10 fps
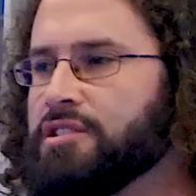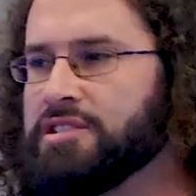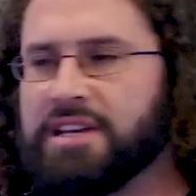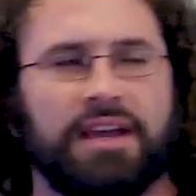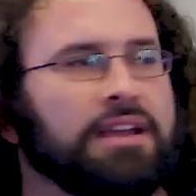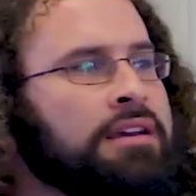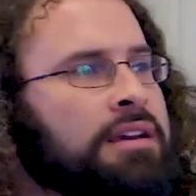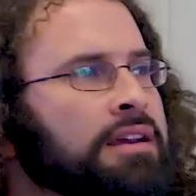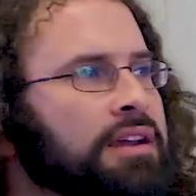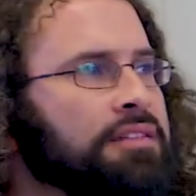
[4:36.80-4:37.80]
it could take
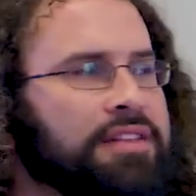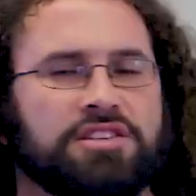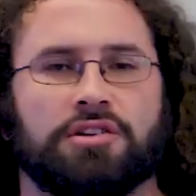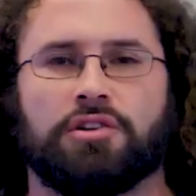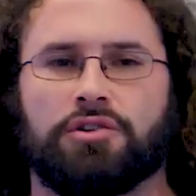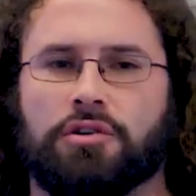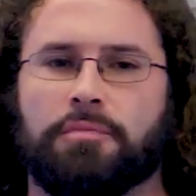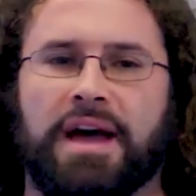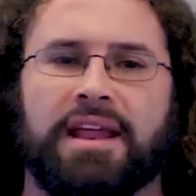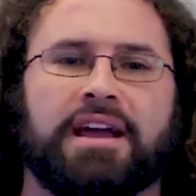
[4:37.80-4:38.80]
if that's a good
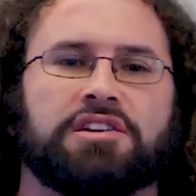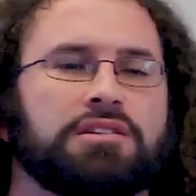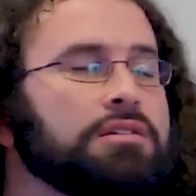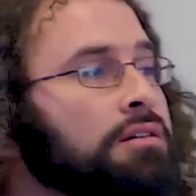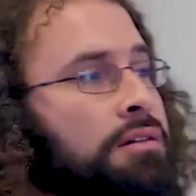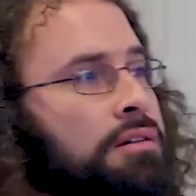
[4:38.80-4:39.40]
or a bad action,